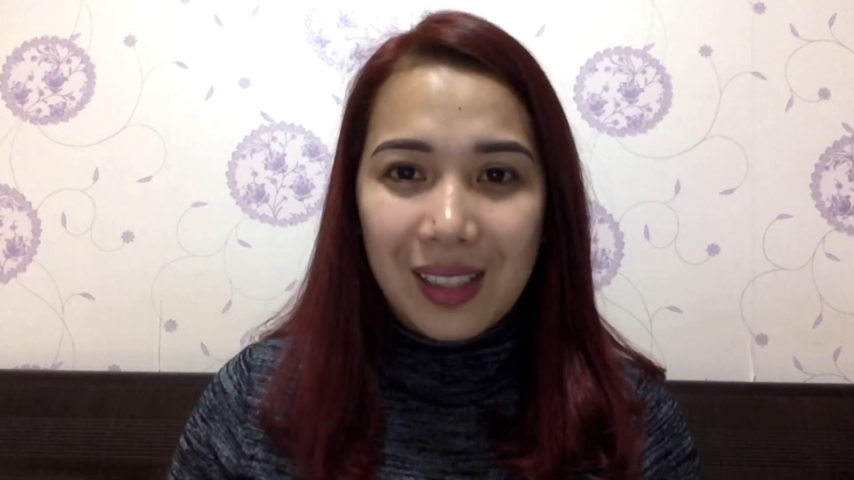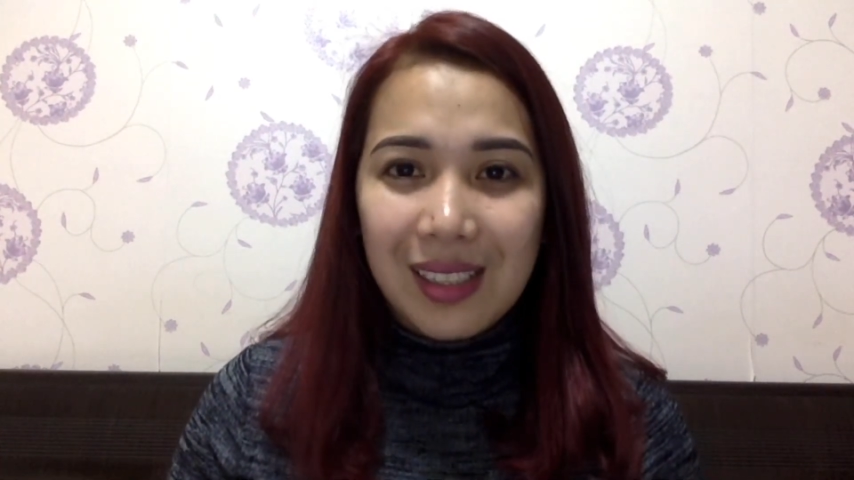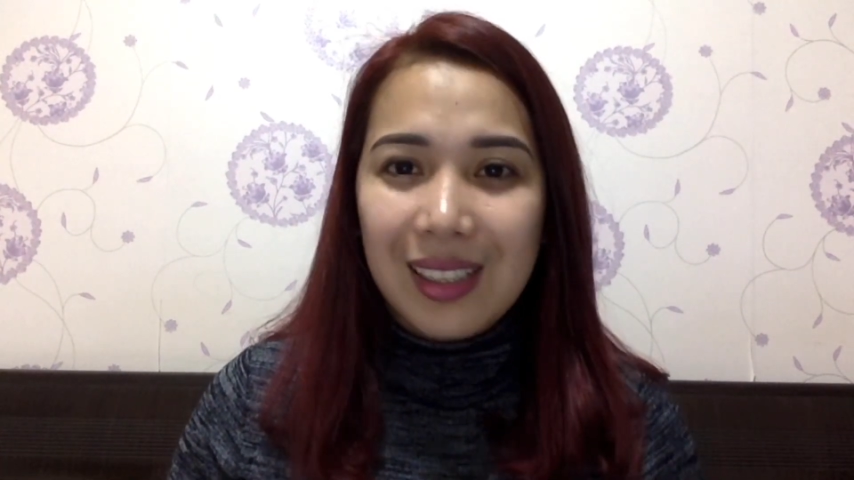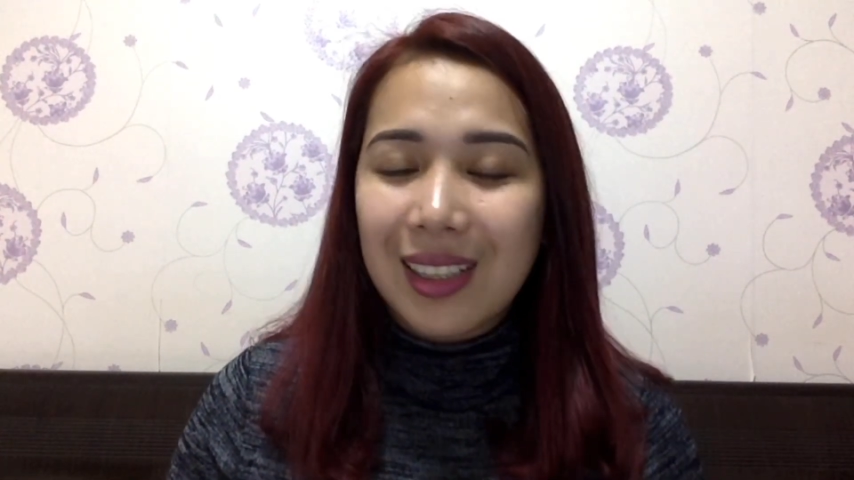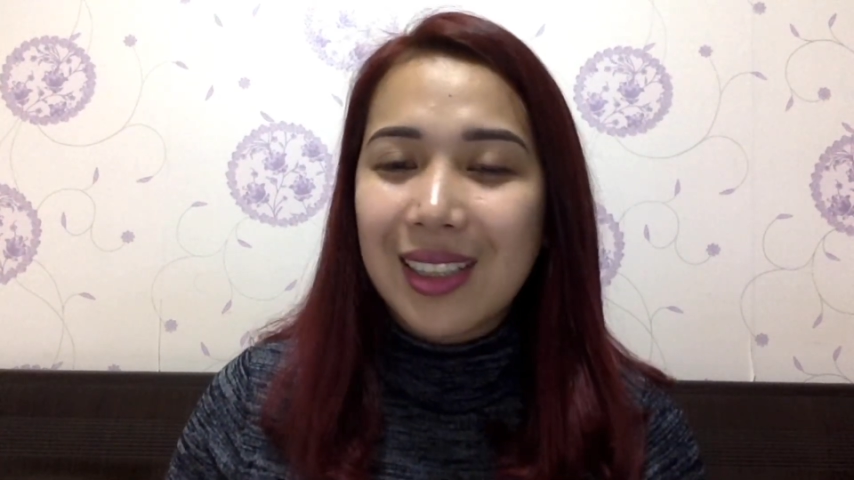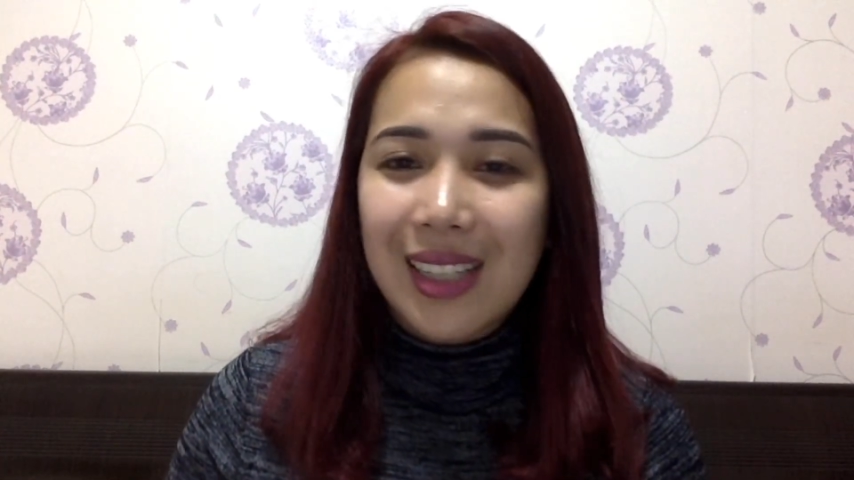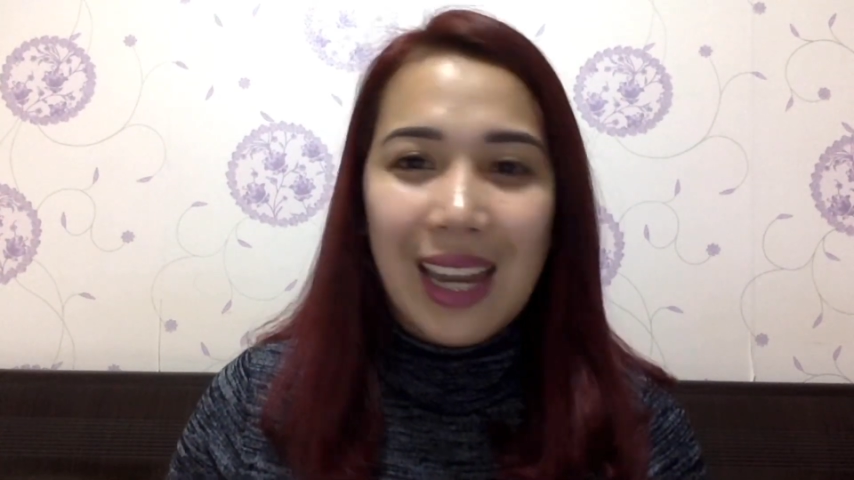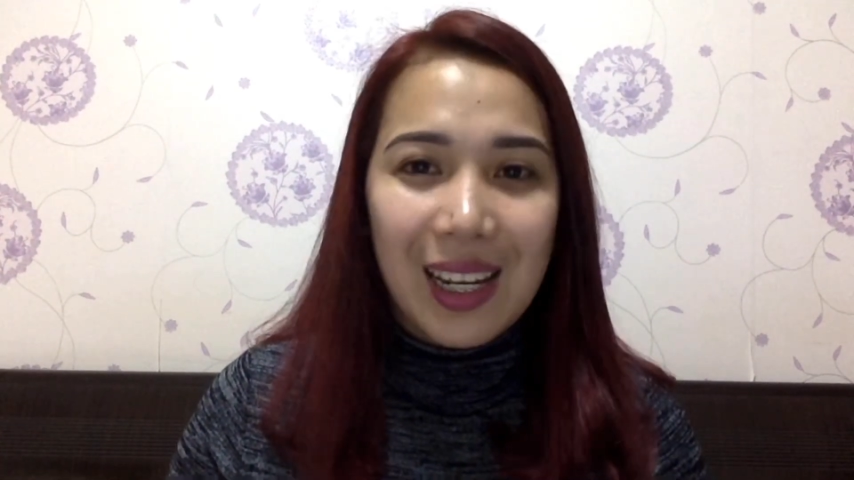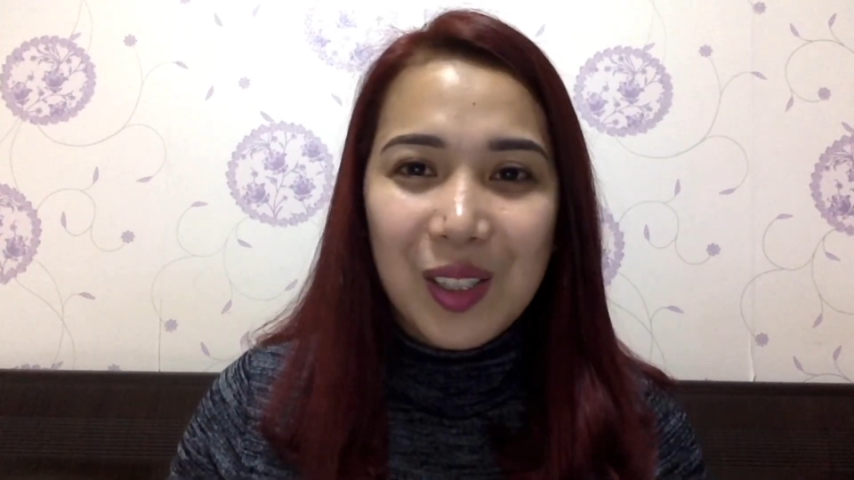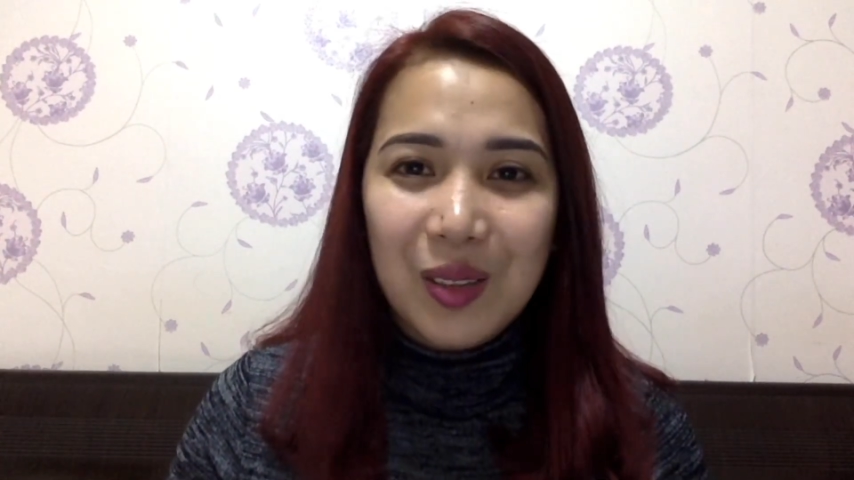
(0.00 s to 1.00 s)
it's
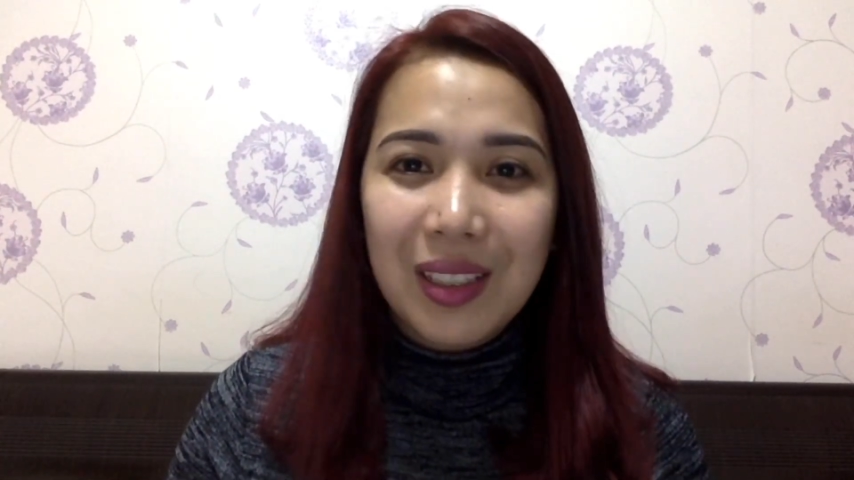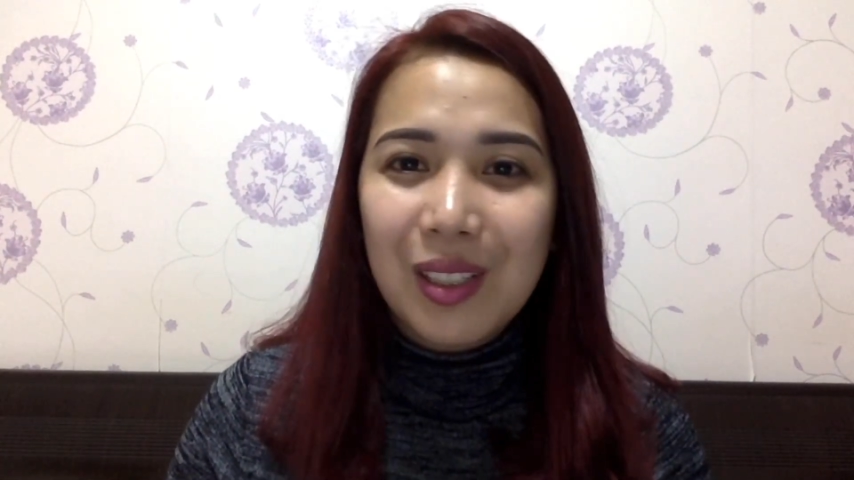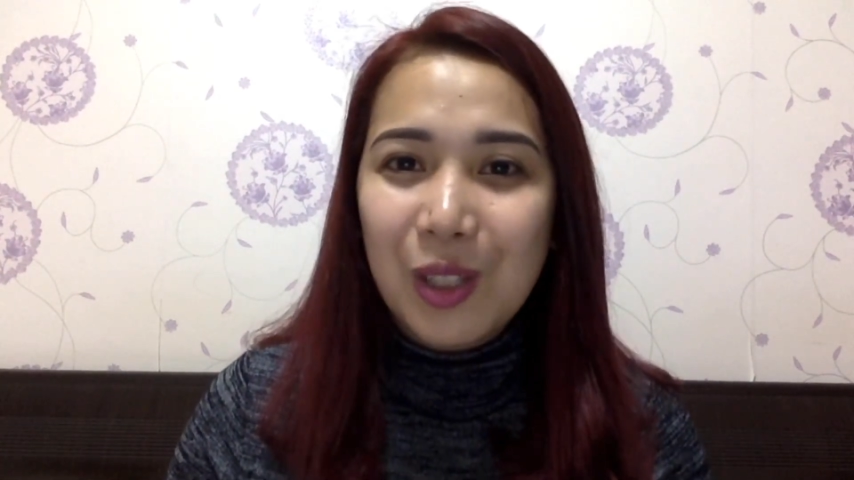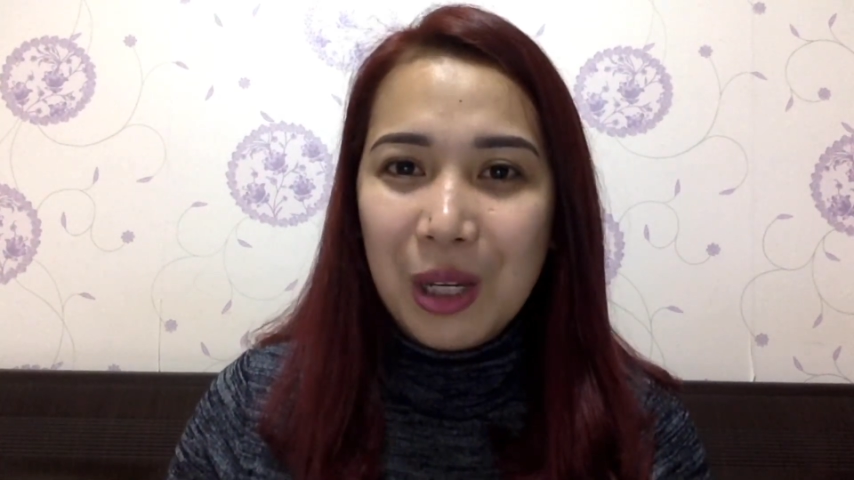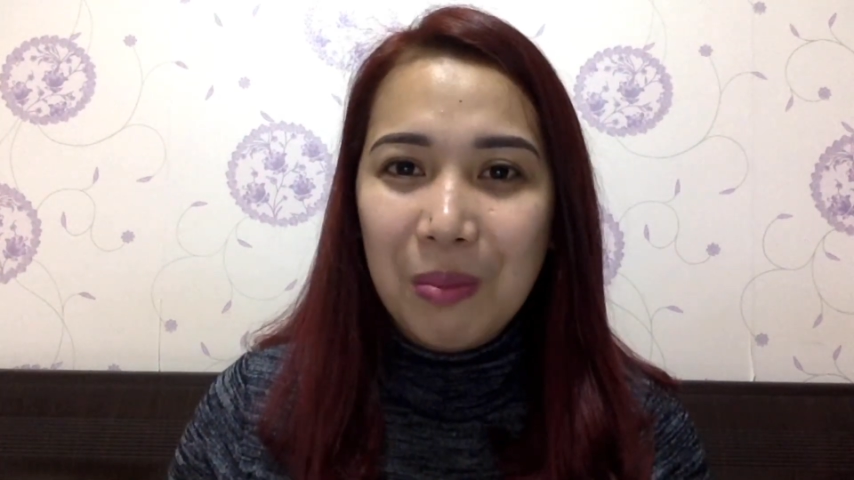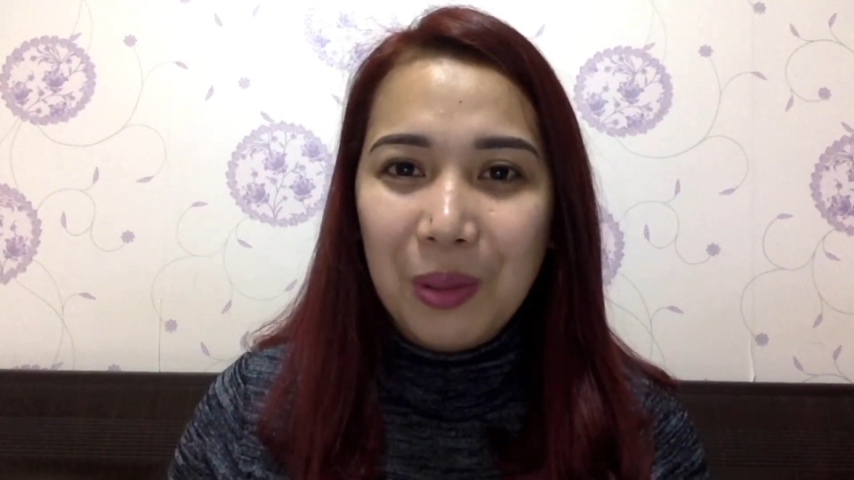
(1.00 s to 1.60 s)
actually cheaper